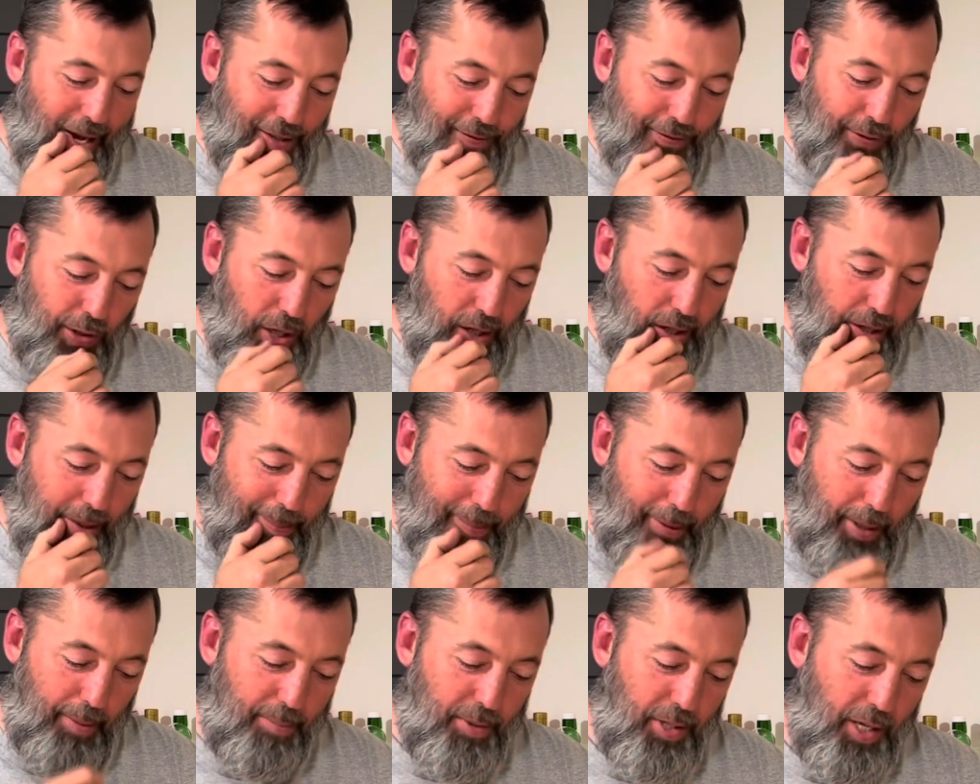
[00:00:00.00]
Out of all the
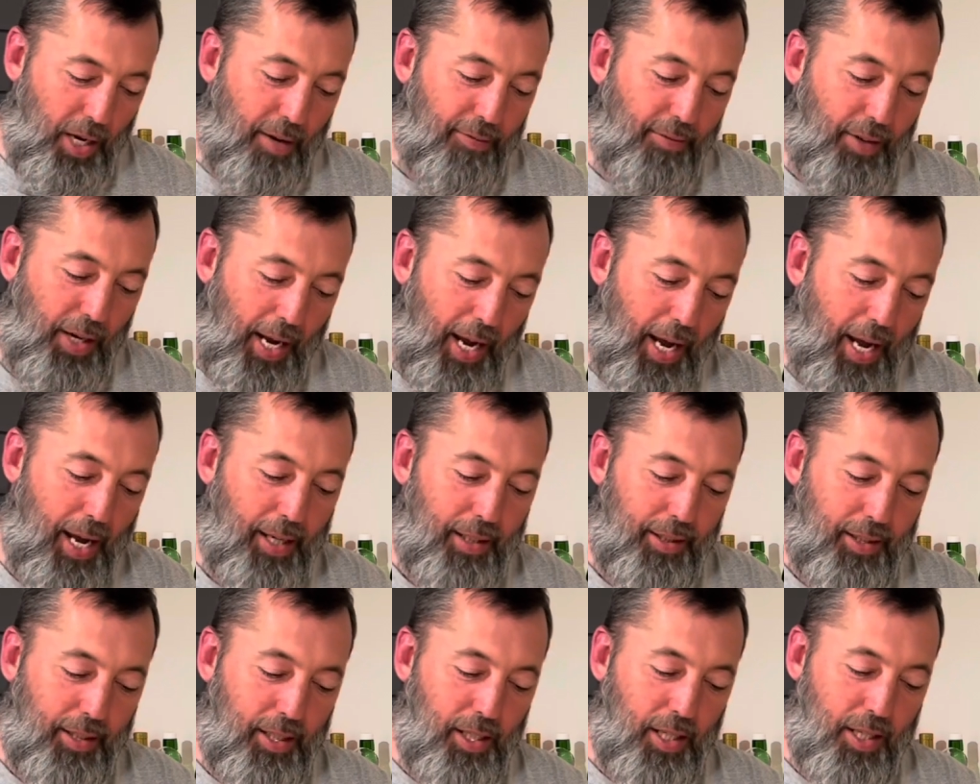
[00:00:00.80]
bourbons I ever
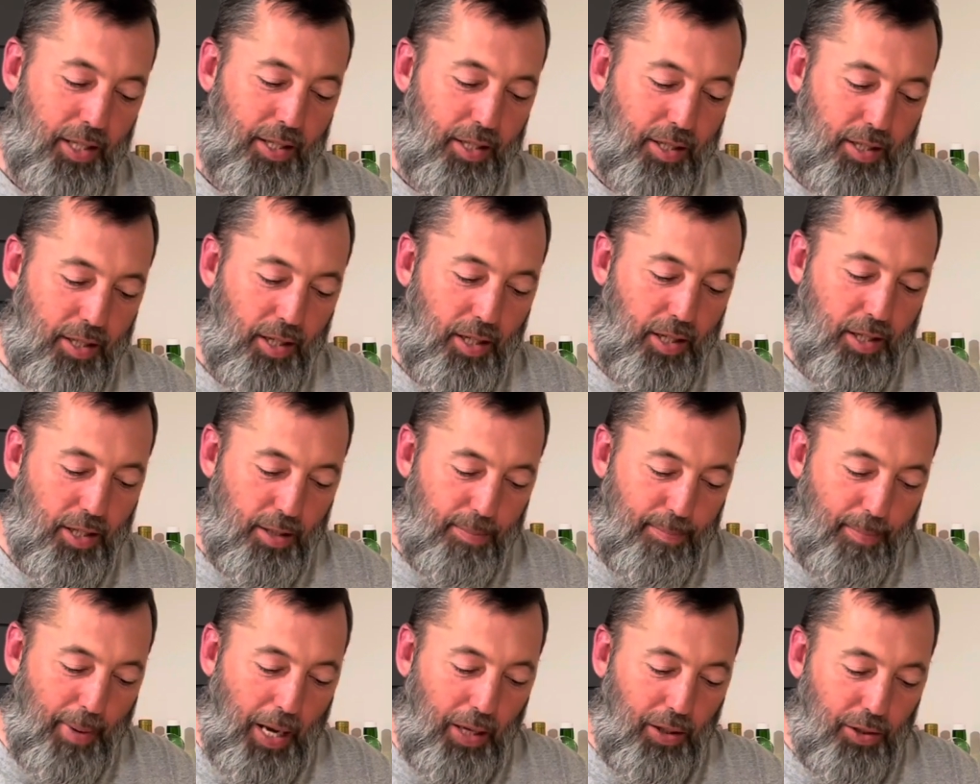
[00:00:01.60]
had, this
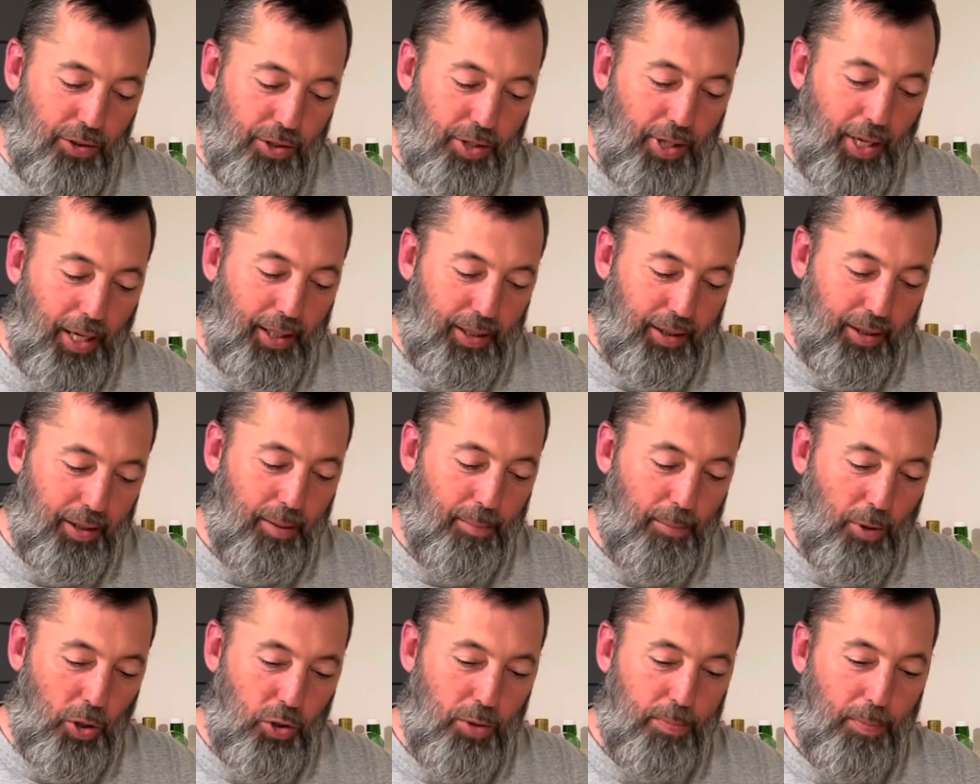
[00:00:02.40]
smells like the
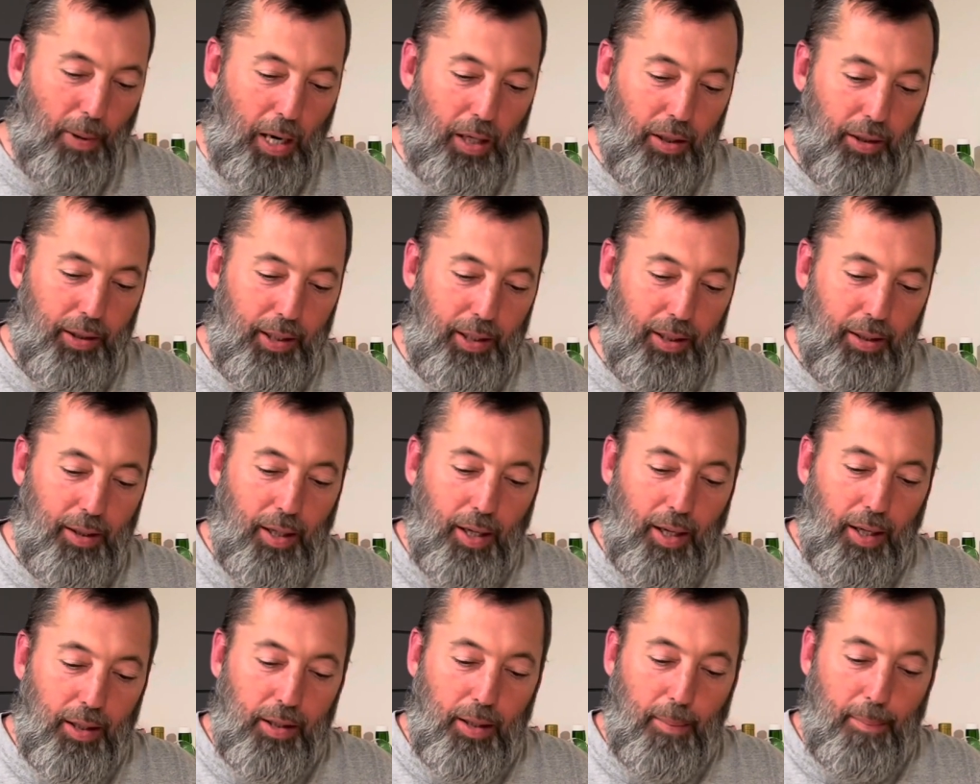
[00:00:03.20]
most barley.
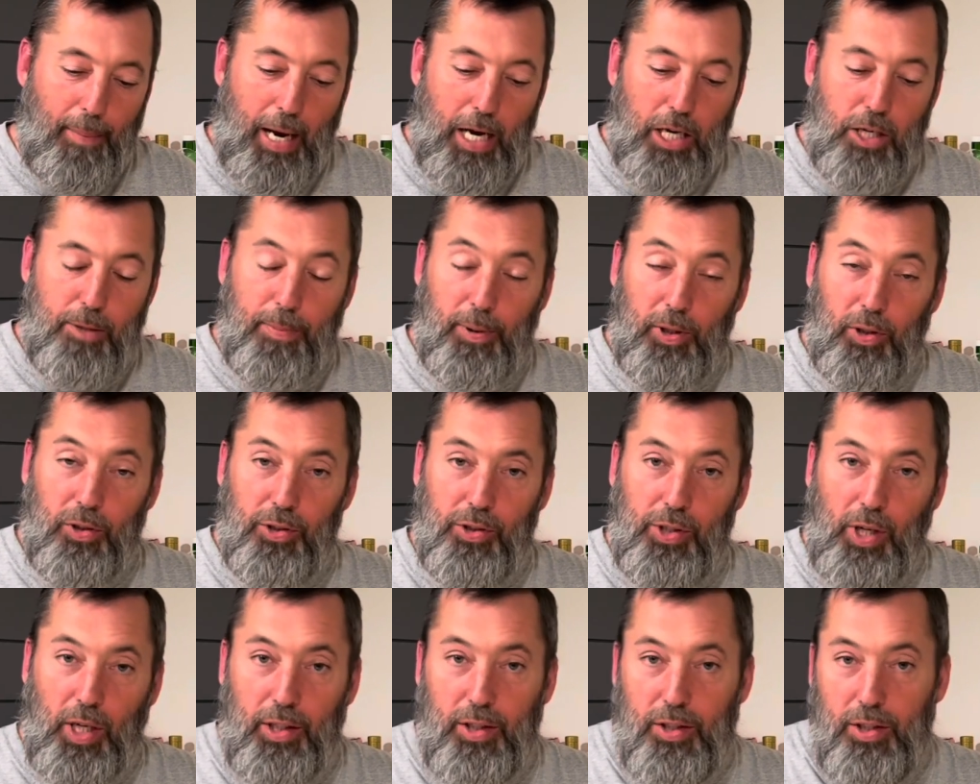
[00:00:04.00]
The Mashbill
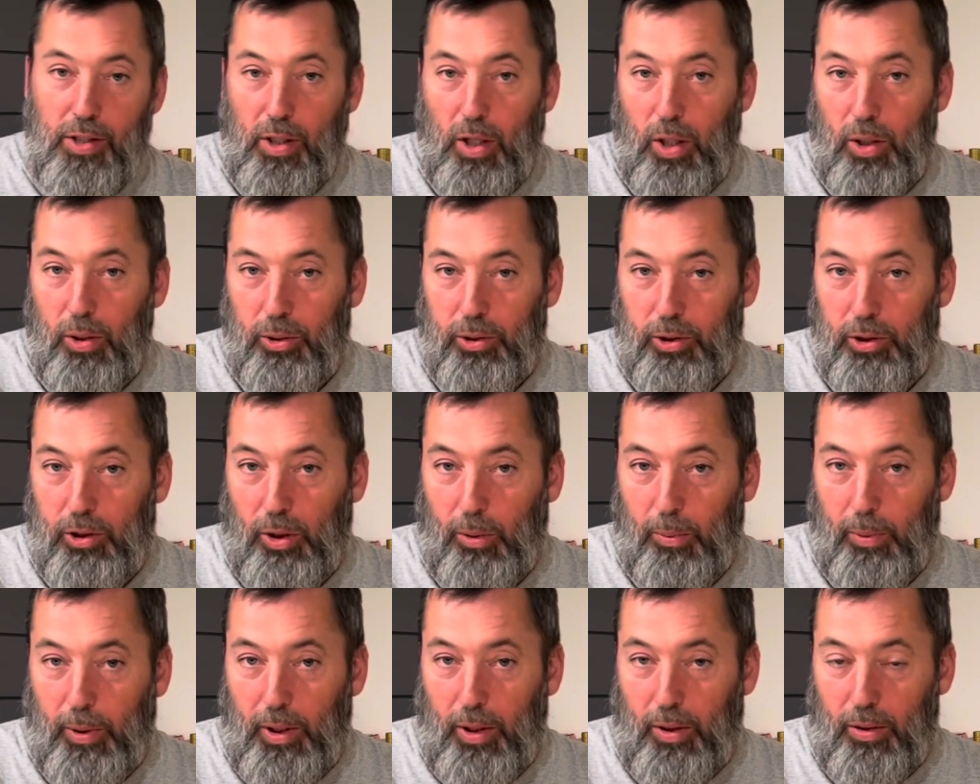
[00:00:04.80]
is undisclosed, so
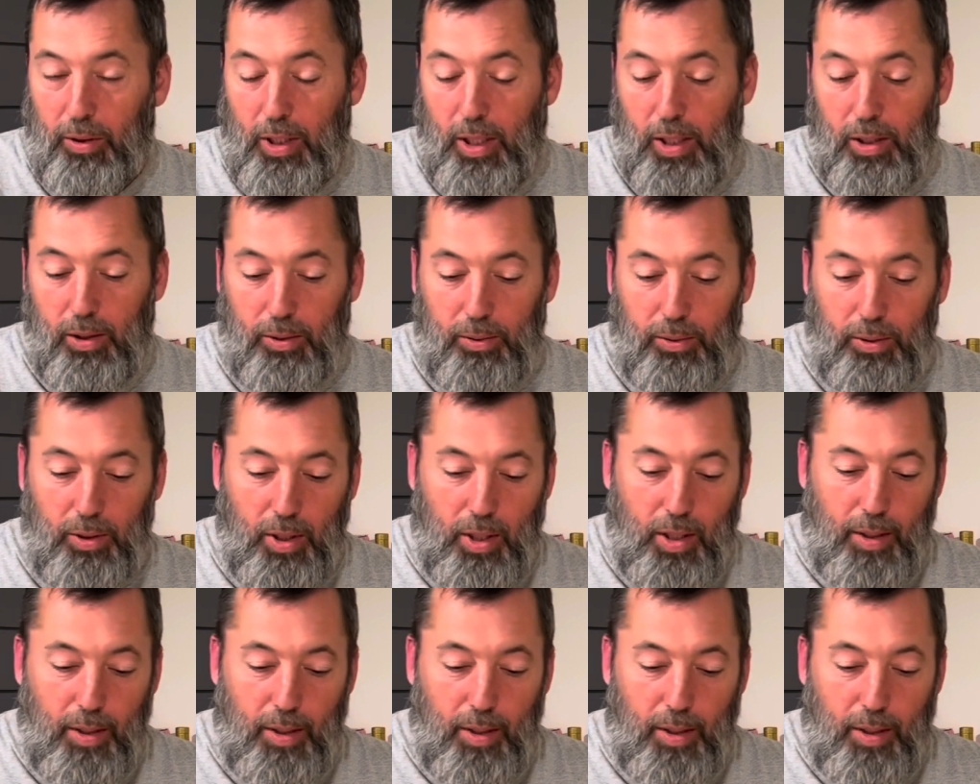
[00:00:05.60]
we don't know.